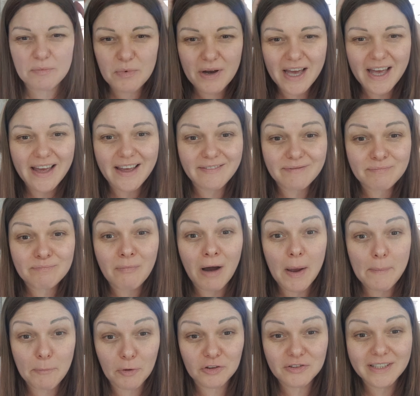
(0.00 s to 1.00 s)
wear
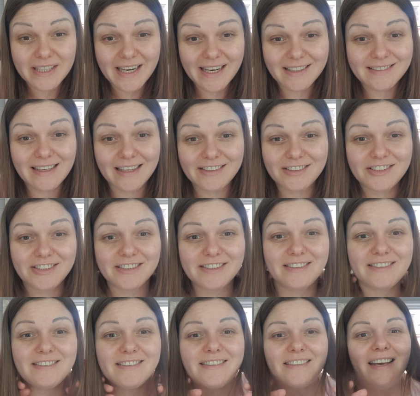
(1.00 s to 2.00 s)
my bonded
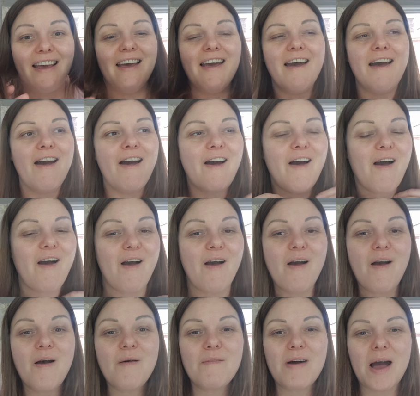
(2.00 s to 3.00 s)
extensions,
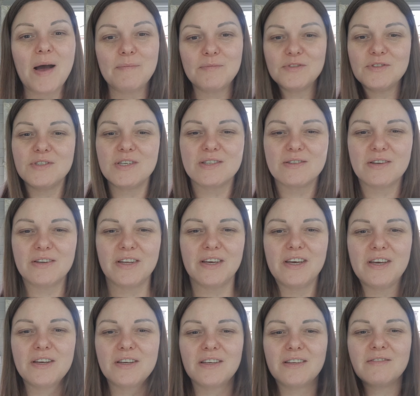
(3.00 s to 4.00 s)
I'm just
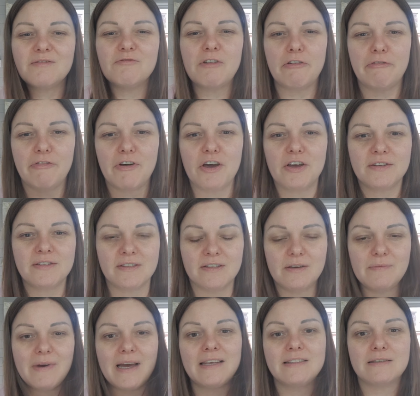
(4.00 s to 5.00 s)
gonna refer to
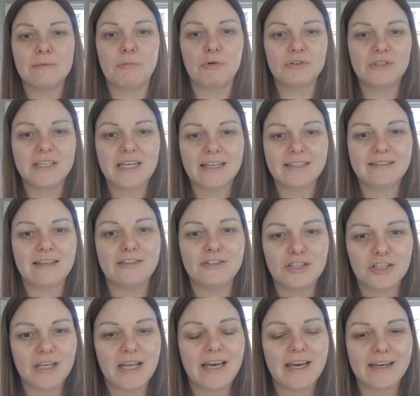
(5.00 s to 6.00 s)
them as the bonded
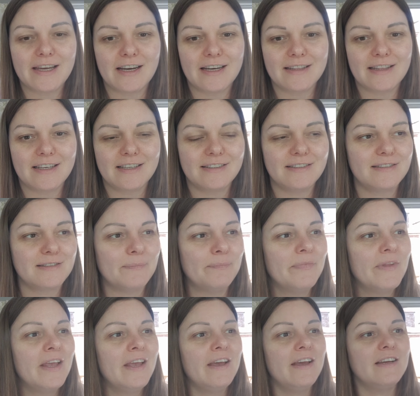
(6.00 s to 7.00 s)
extension hair guidelines.
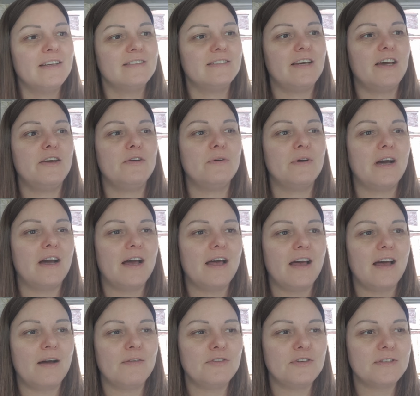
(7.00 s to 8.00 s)
So
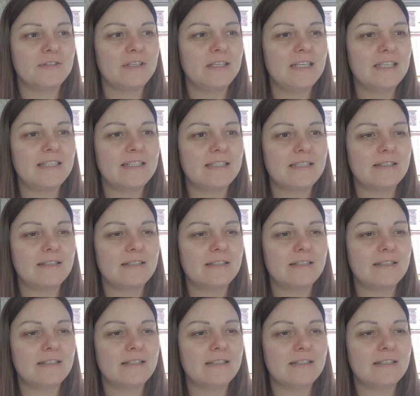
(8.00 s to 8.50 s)
I'm just gonna